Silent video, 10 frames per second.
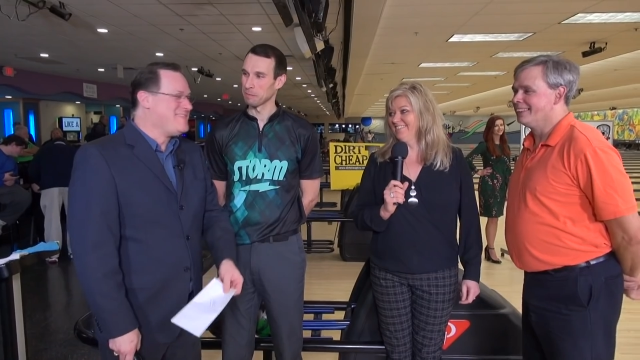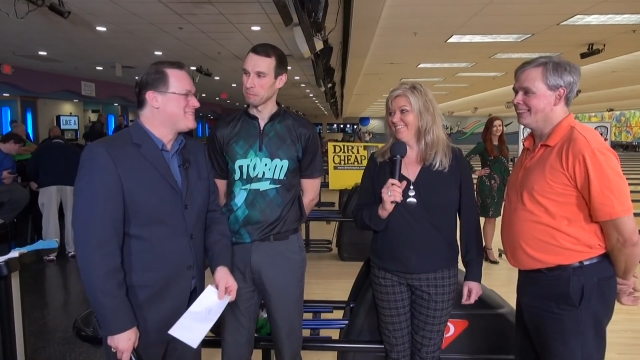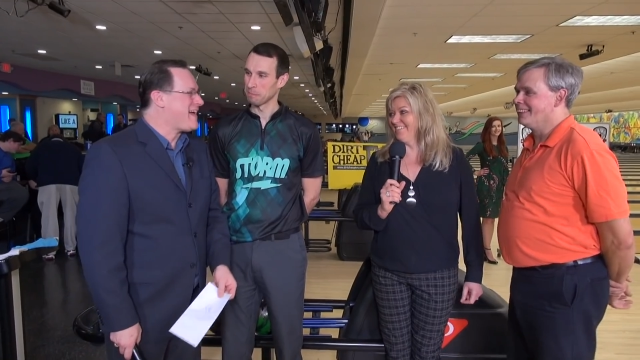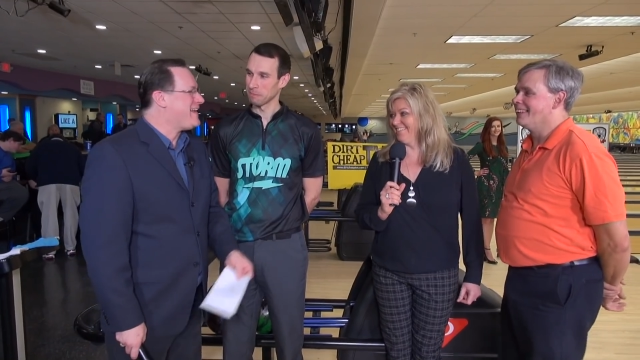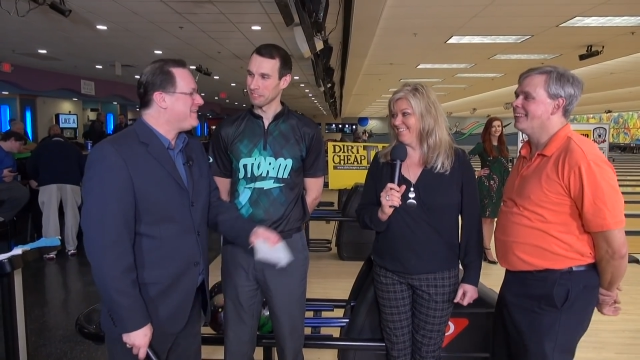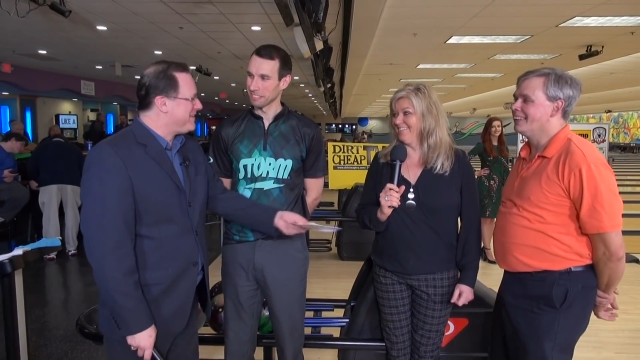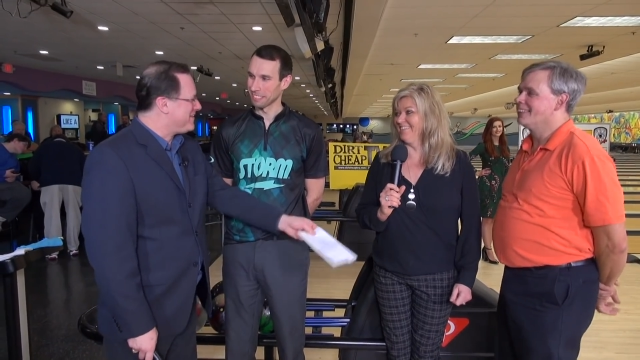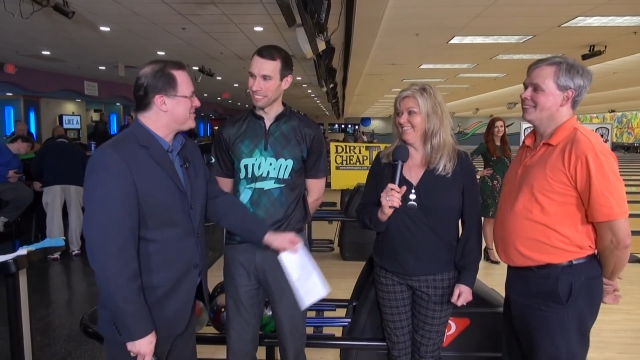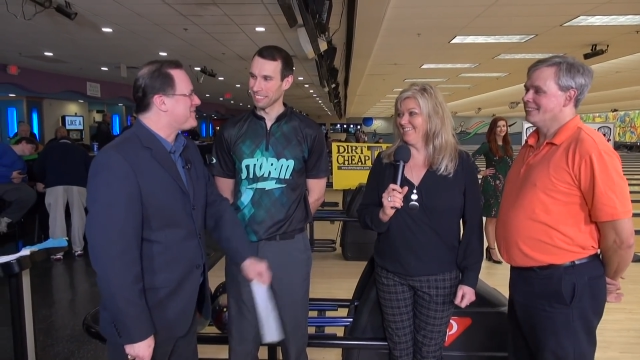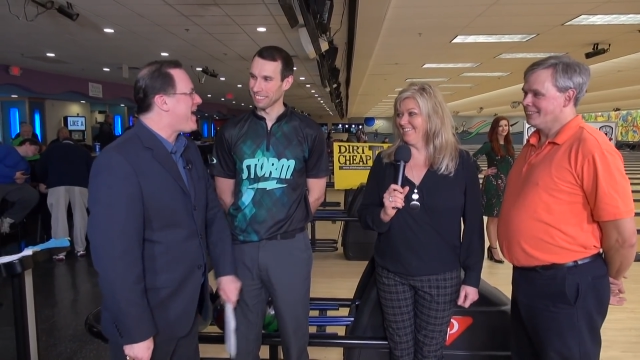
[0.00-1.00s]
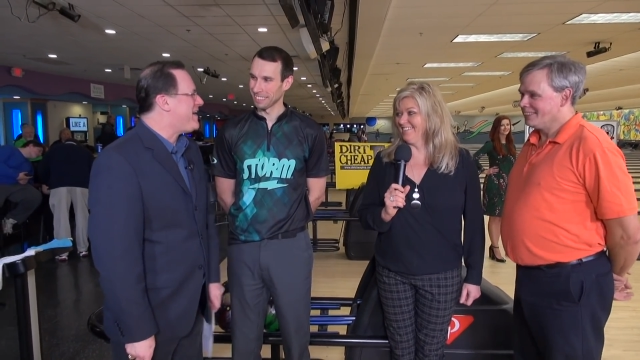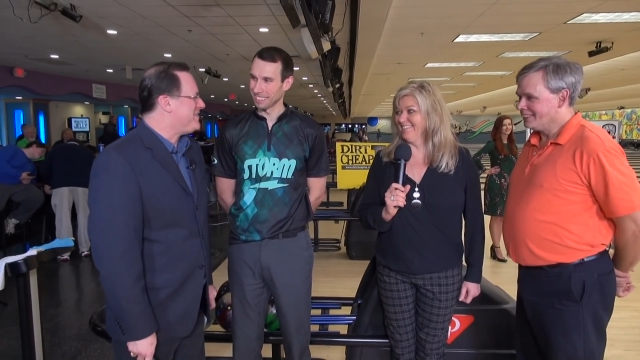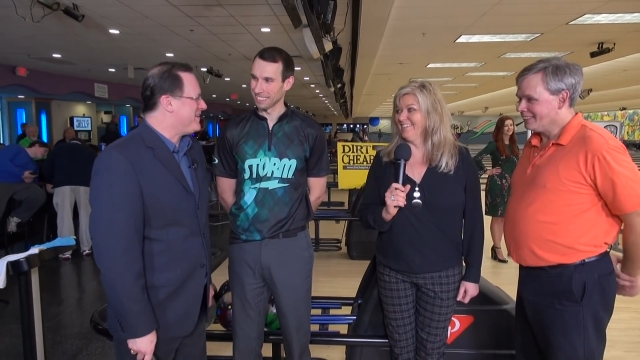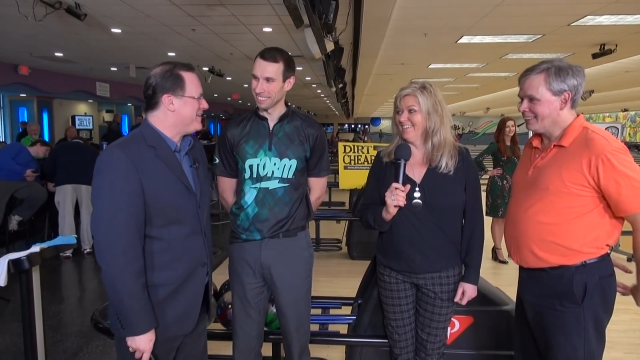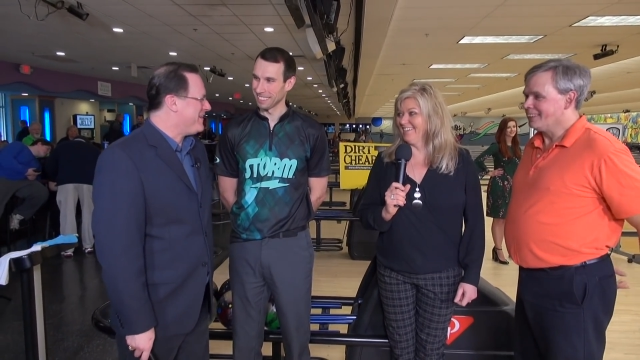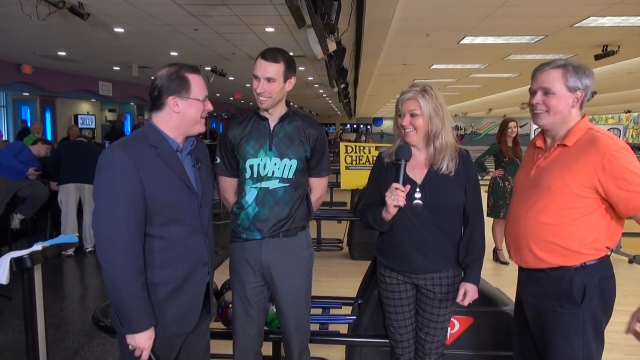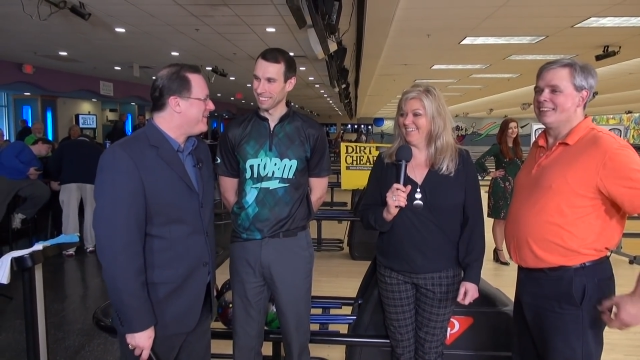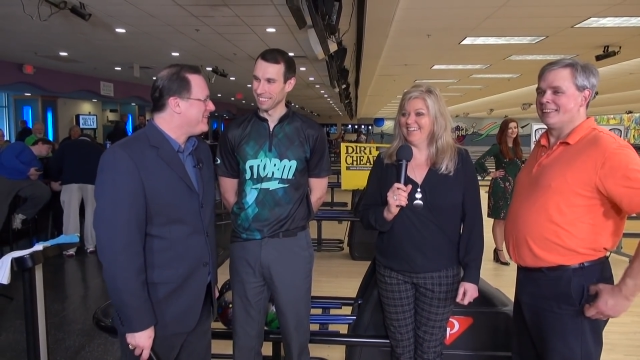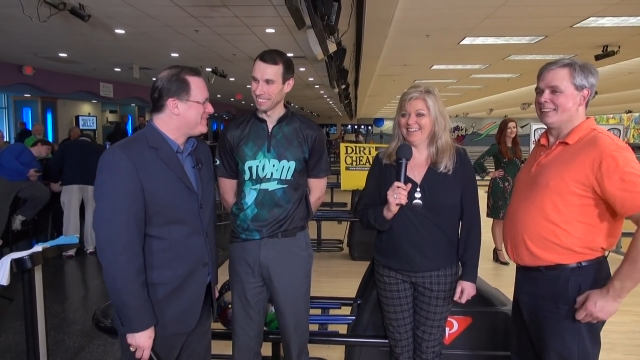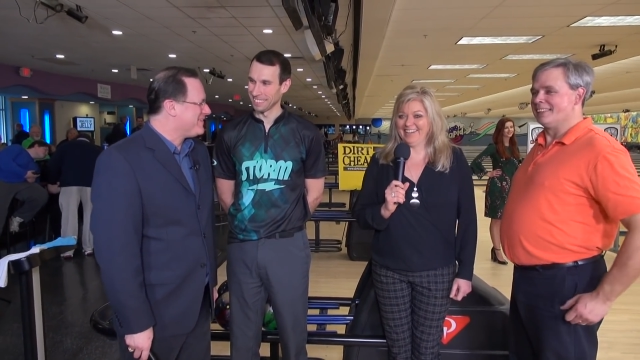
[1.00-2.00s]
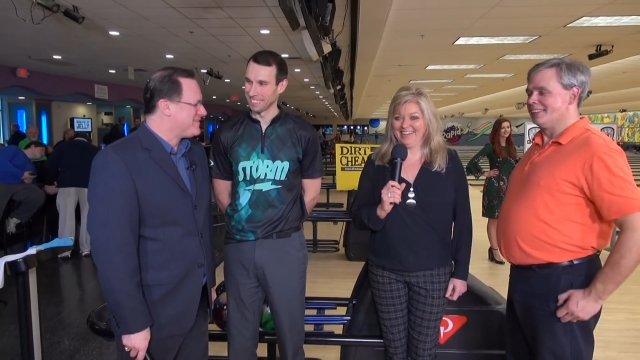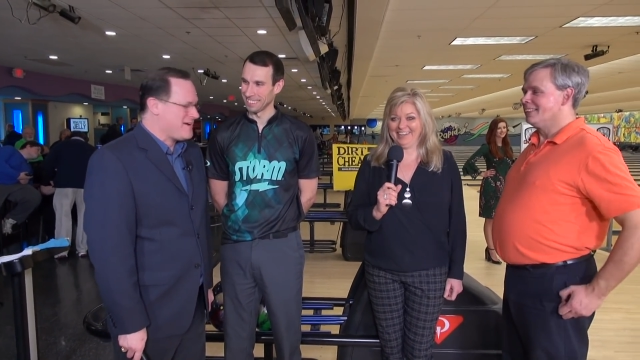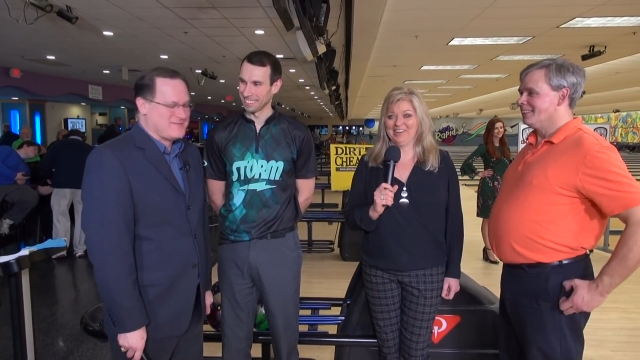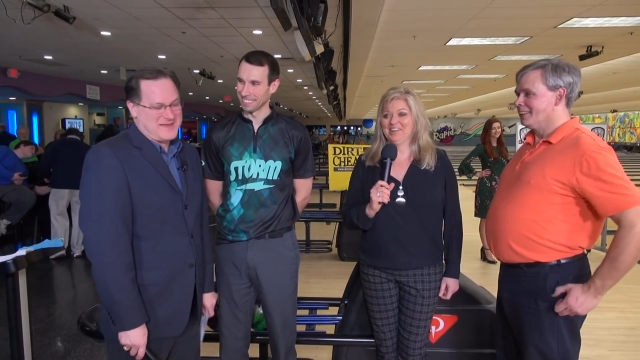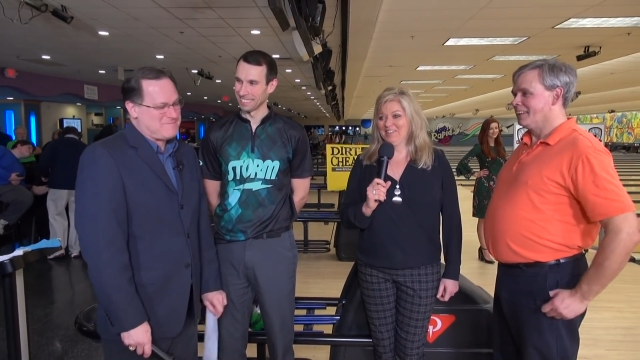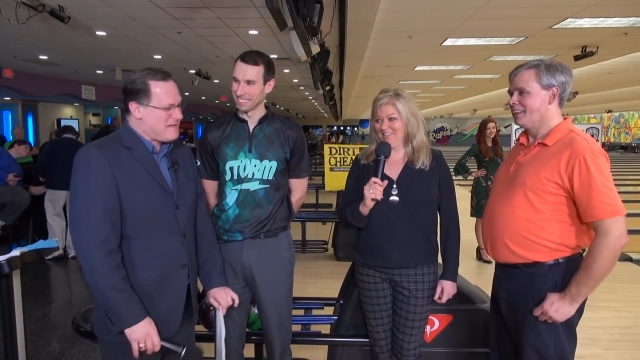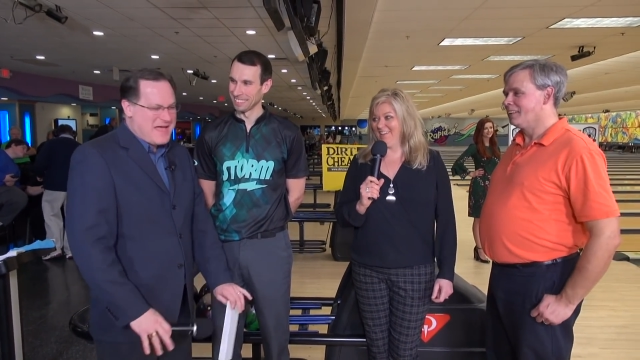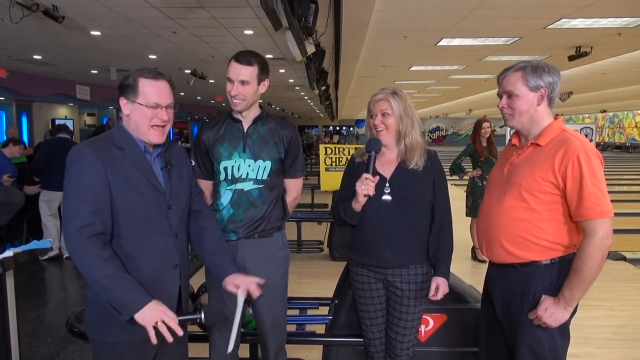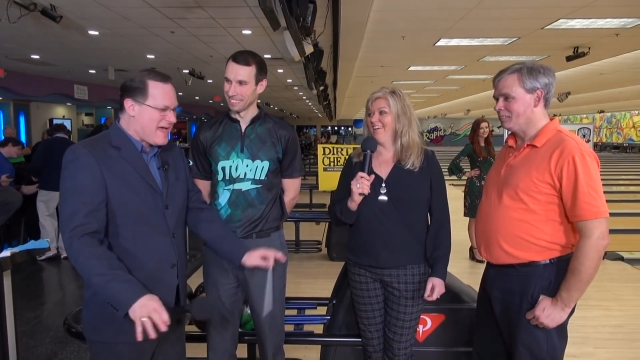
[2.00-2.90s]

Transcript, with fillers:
Speaker 1: insight into the strategy. You know, it's, Chuck's like, nah,